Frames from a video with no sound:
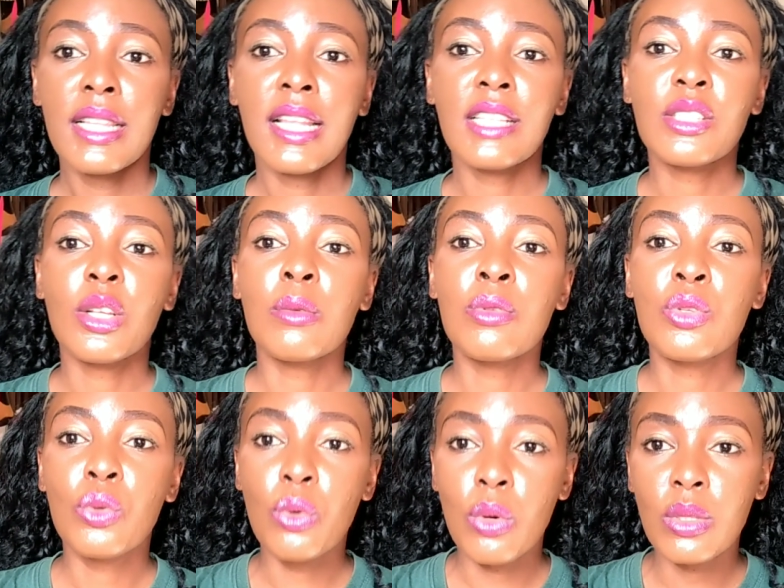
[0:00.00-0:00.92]
Now, some
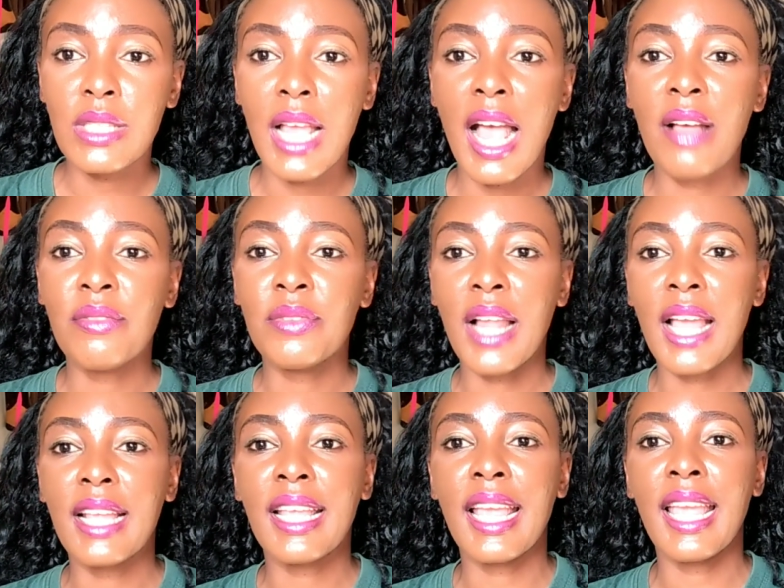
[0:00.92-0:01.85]
schools have
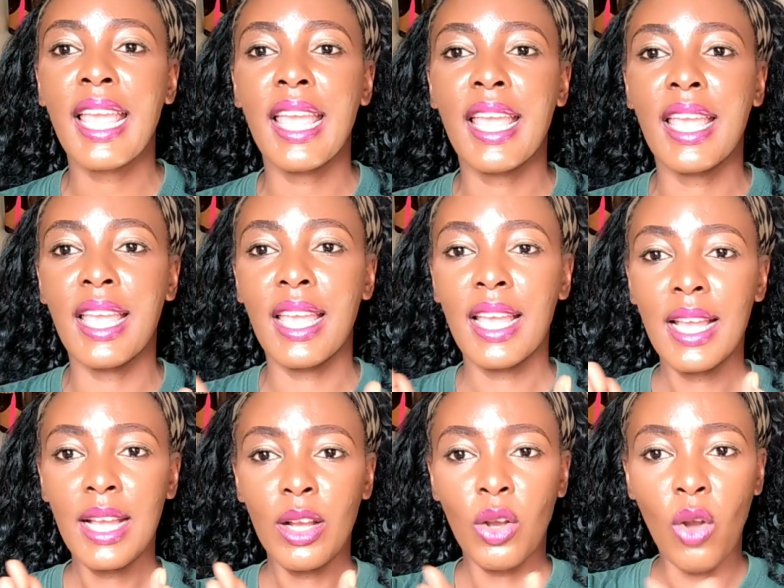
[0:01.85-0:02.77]
like a
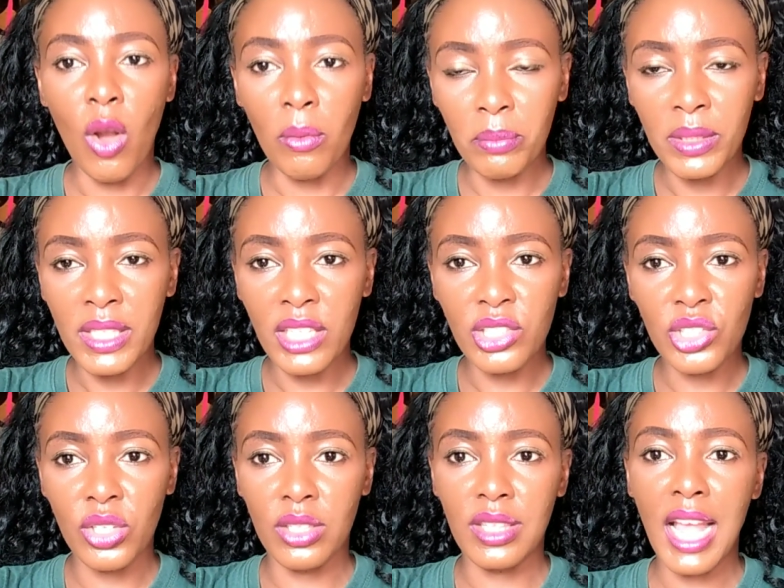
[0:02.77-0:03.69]

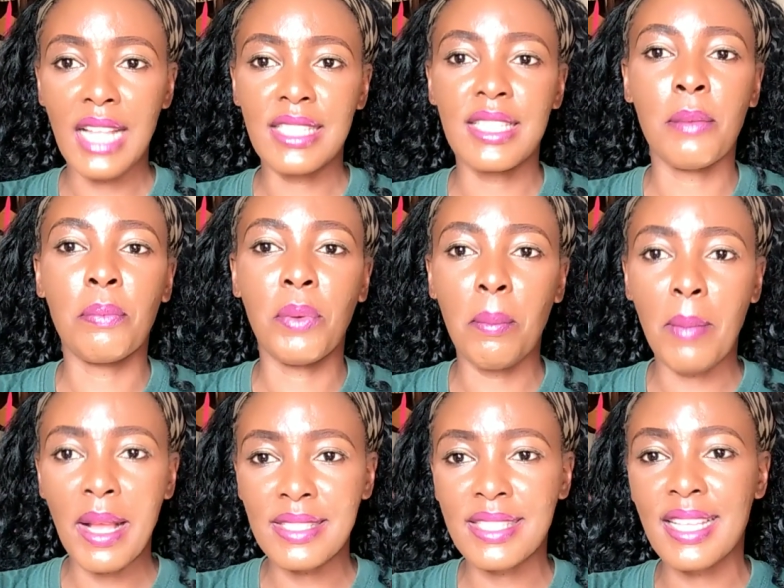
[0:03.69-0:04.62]
combination, that's a
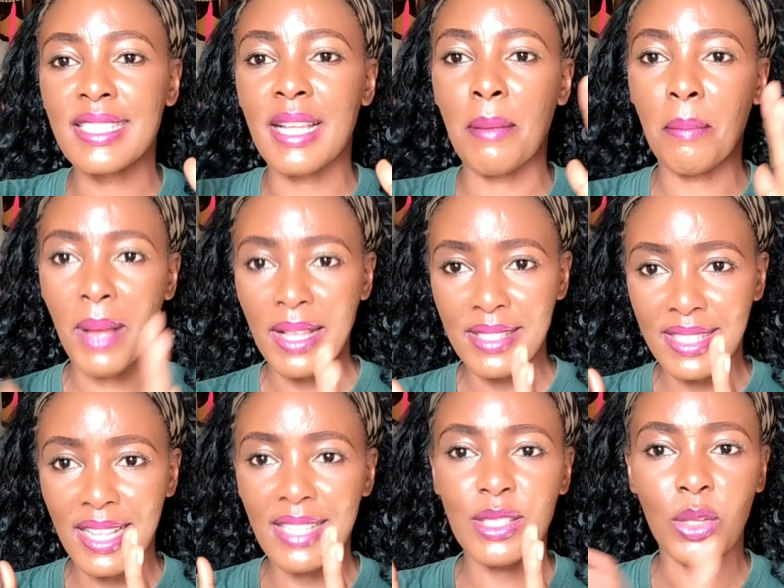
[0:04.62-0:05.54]
pre-masters and
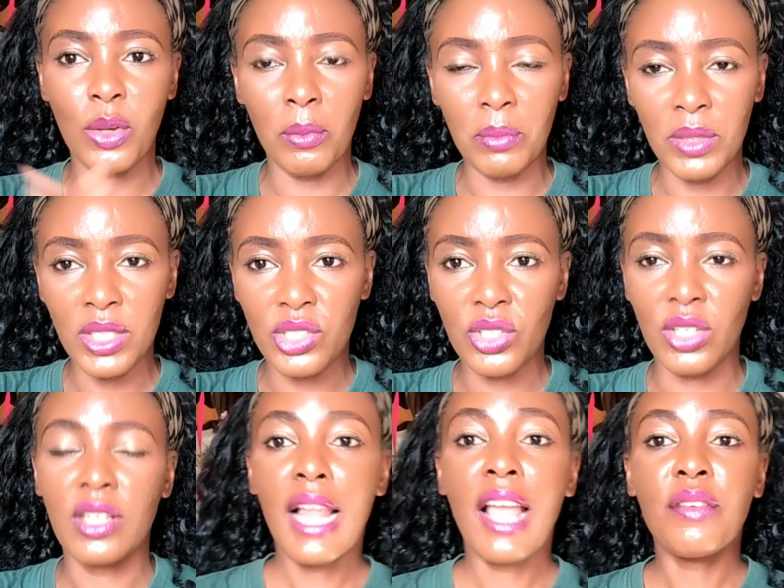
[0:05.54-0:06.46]
masters
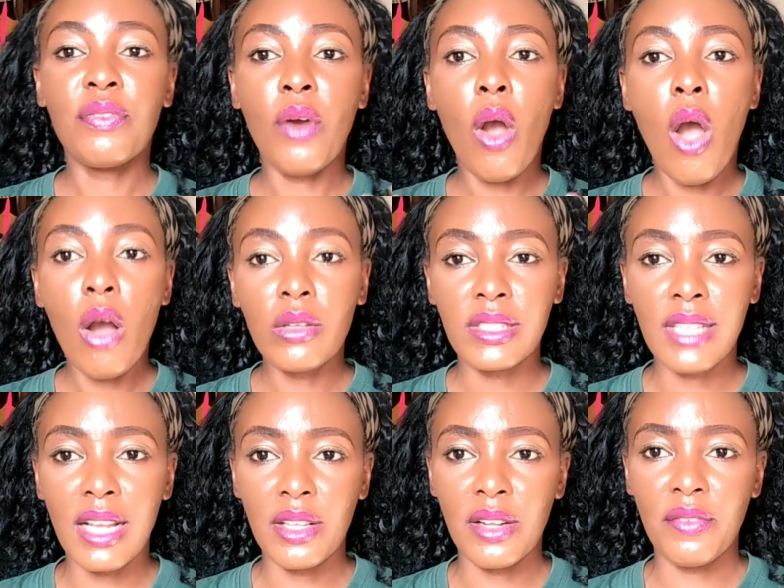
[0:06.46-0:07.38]
combination. Like for
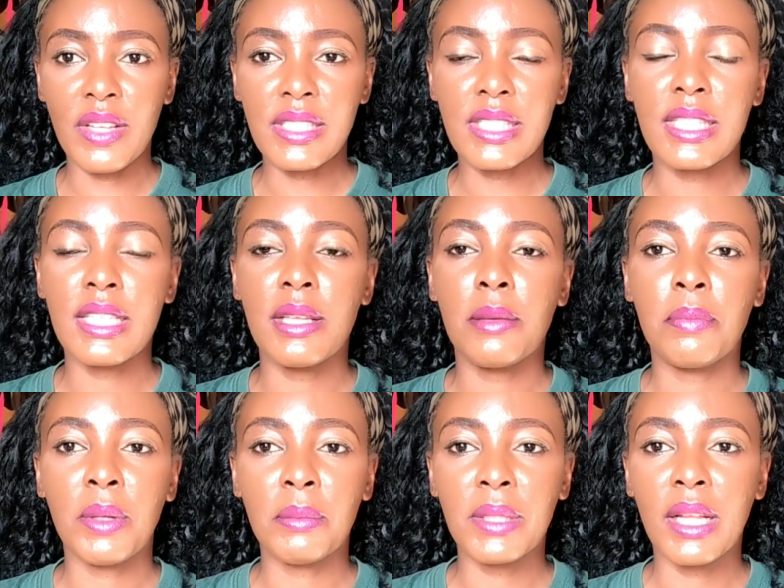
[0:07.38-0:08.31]
Ulster University,
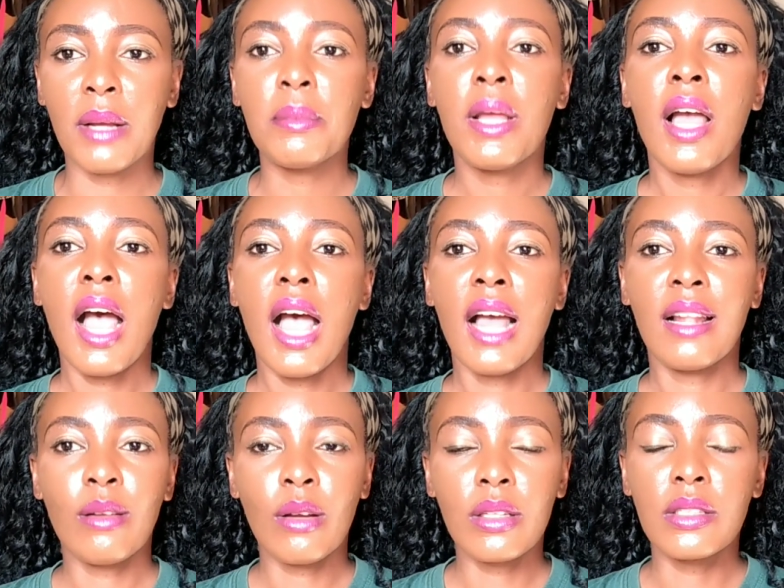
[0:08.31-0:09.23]
Birmingham
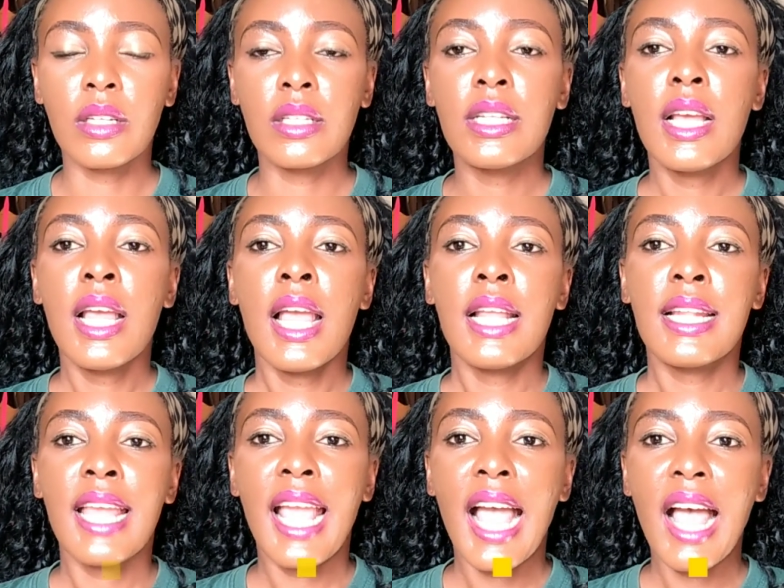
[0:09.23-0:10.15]
and London,
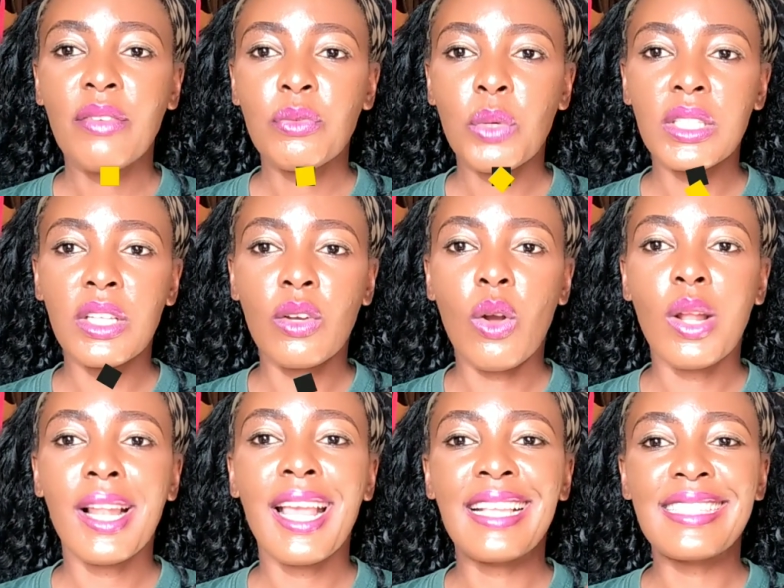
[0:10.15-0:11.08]
they have what they
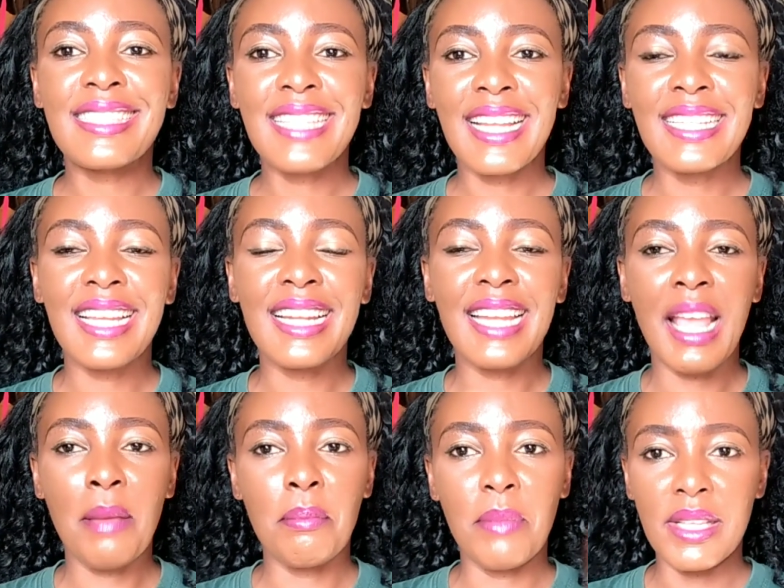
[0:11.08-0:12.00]
call extended
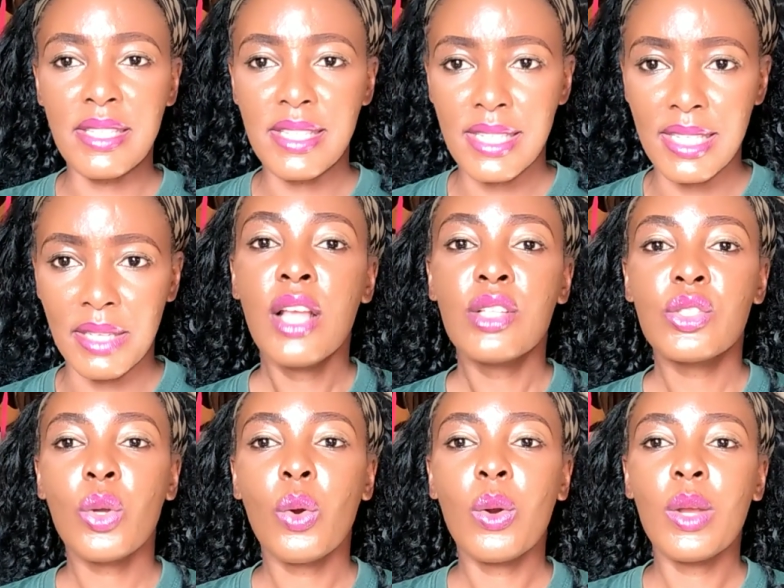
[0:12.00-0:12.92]
MSc.
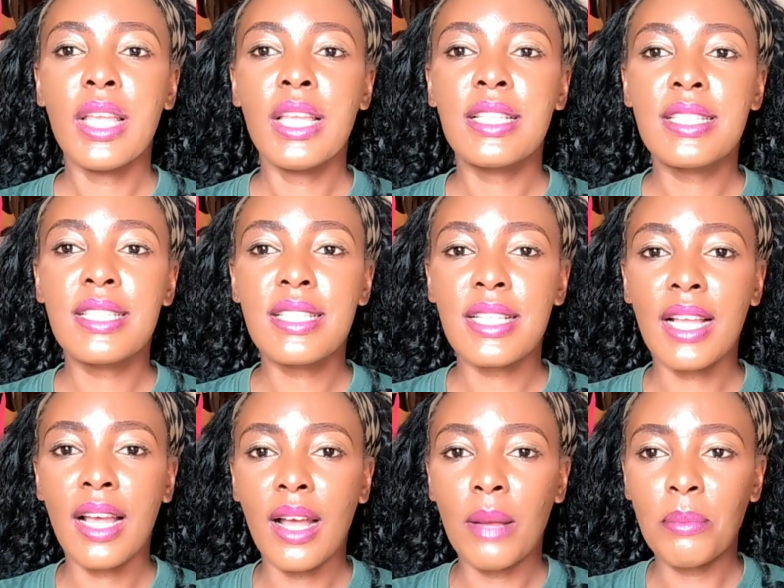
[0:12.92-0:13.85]
So it's
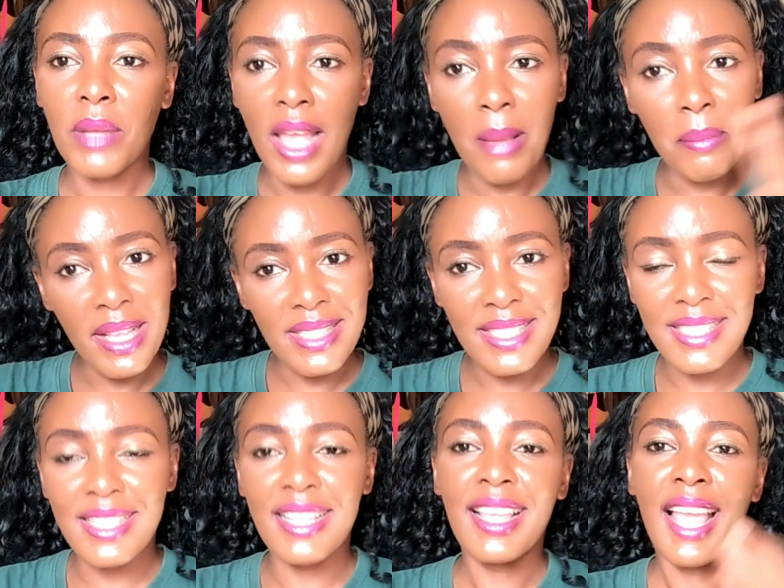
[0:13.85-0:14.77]

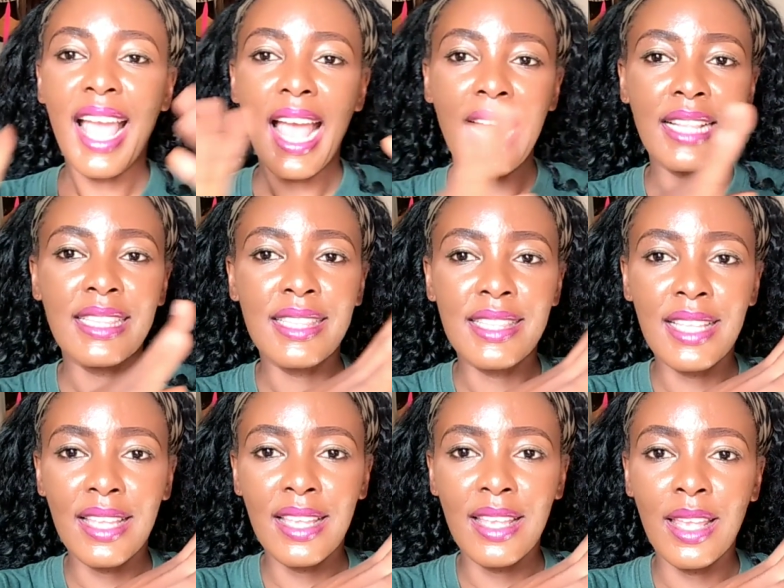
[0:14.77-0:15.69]
MSc and
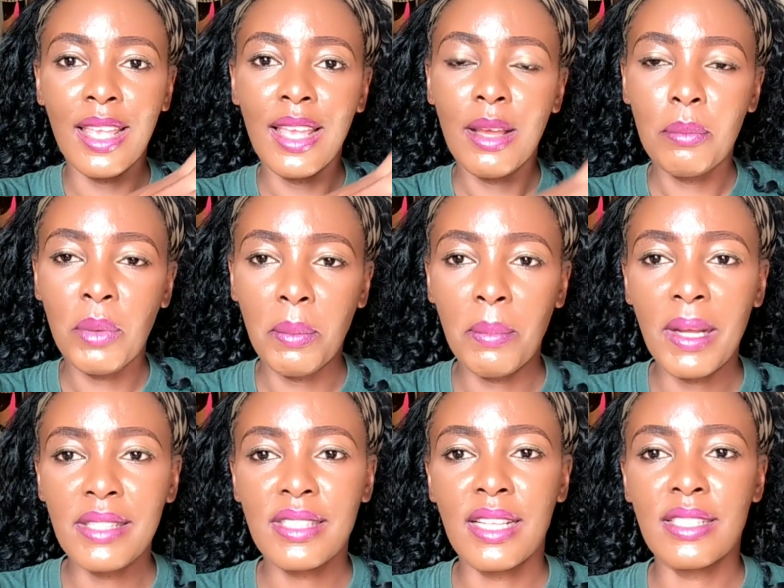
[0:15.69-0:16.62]
the
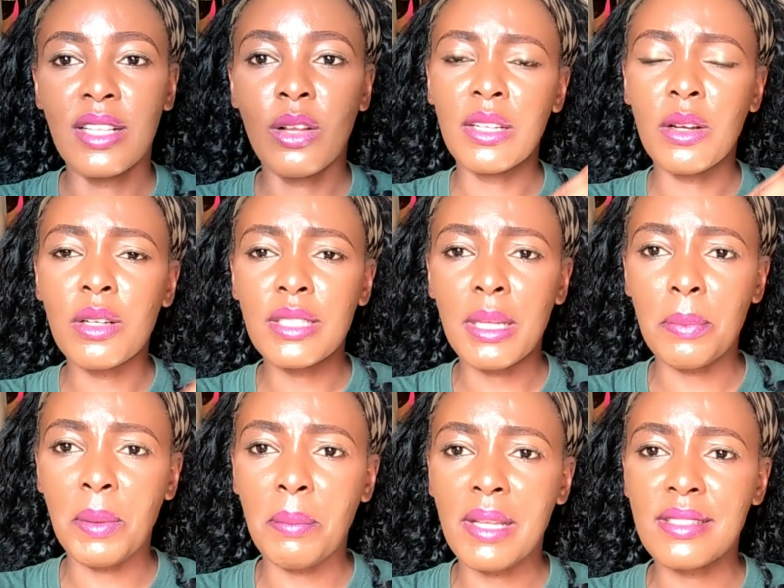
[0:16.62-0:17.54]
pre-masters. They call their
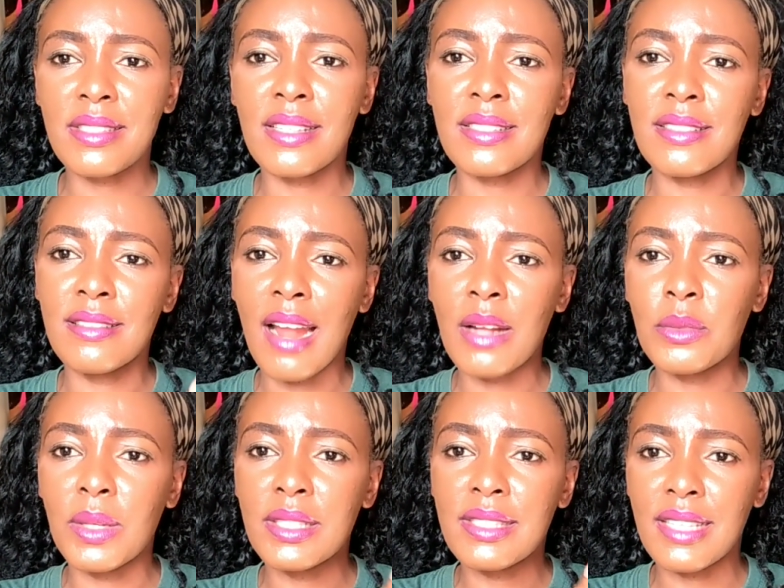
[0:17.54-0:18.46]
pre-masters
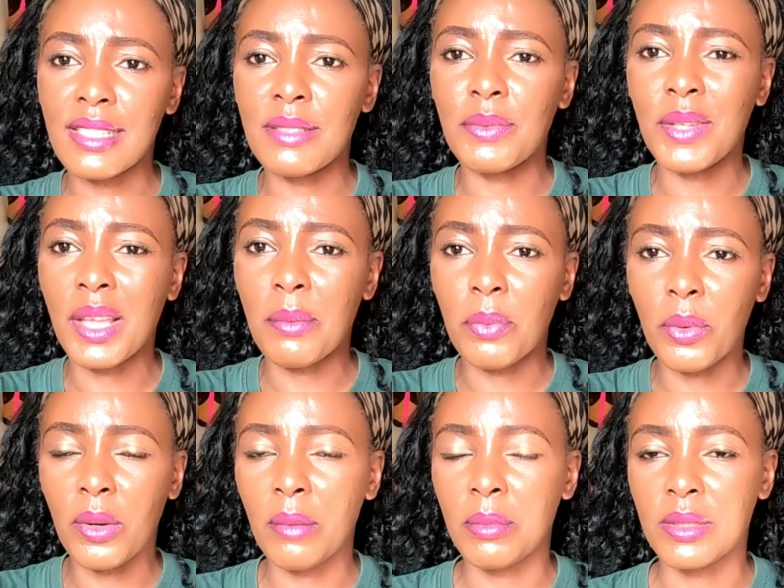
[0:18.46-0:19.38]
graduate certificate
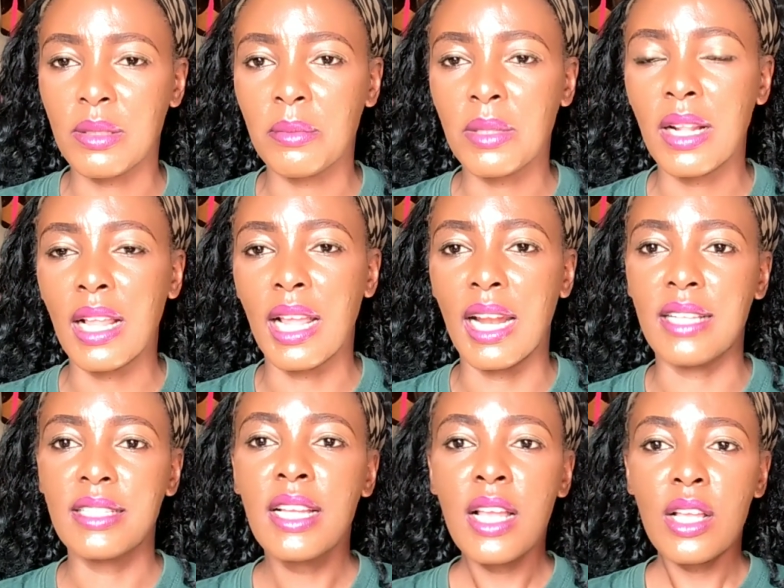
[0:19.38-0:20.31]
program or something like that.